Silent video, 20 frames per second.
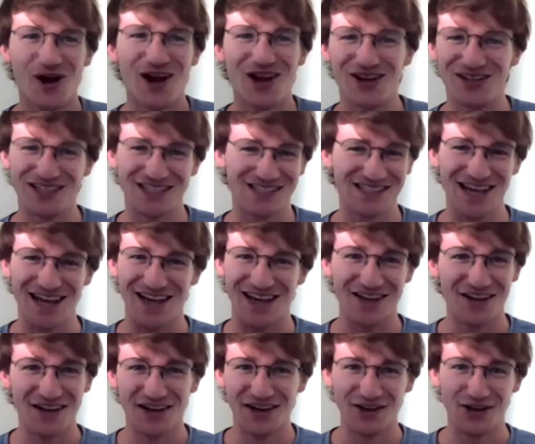you're just
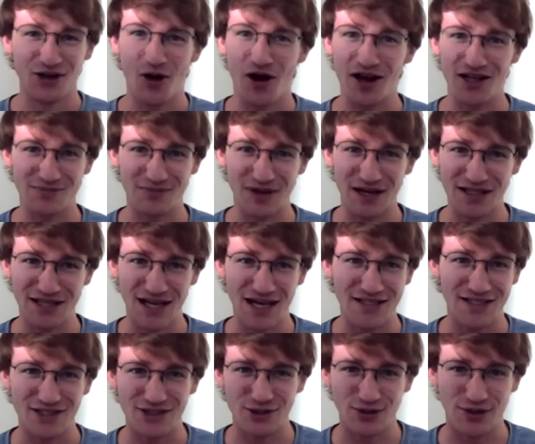like go on as many dates
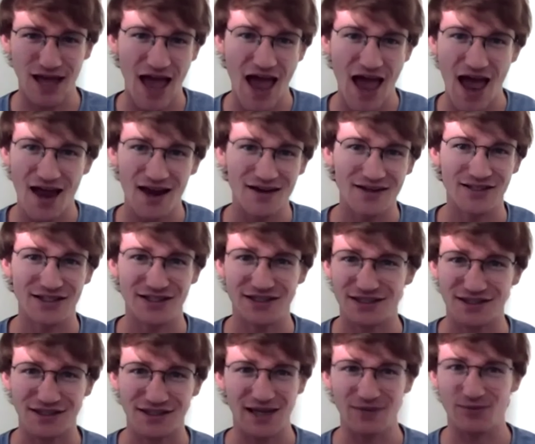as you can and
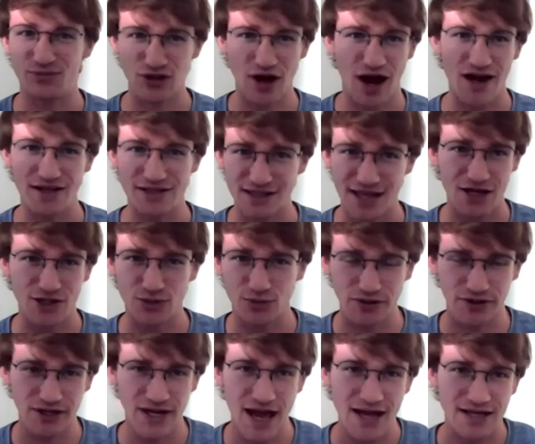just keep trying to schedule
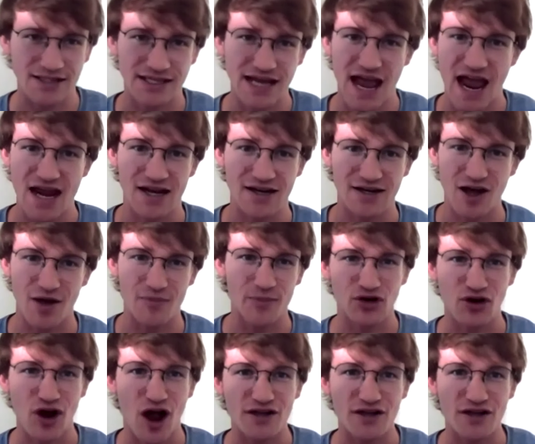the next date and come across